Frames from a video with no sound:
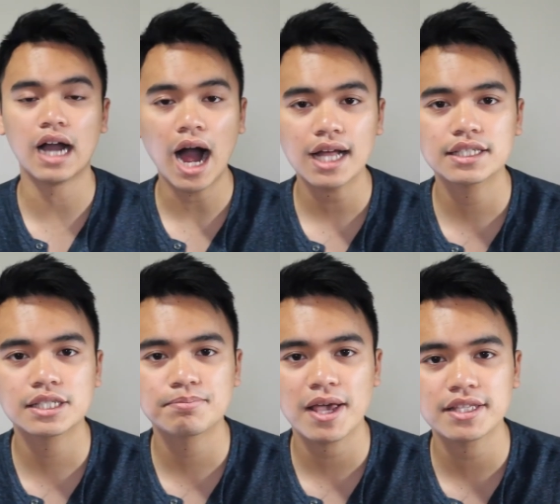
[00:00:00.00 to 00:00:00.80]
God
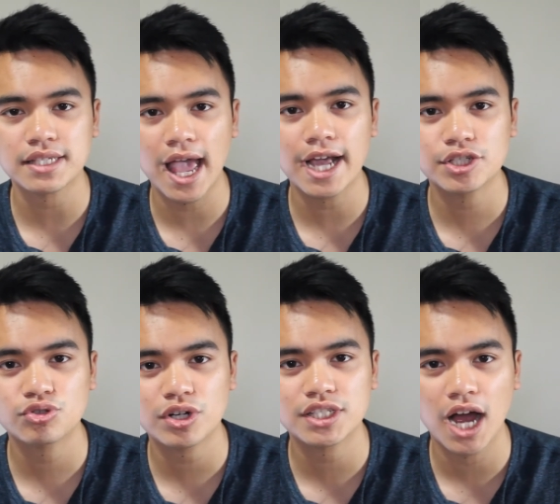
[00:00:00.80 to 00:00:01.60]
spent
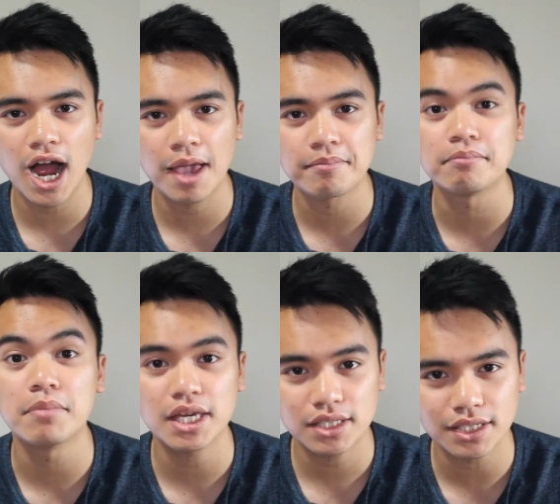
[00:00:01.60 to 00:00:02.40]
extra time
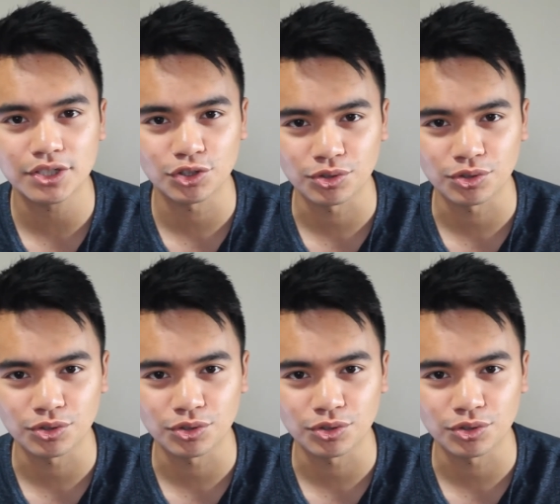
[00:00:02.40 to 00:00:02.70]
making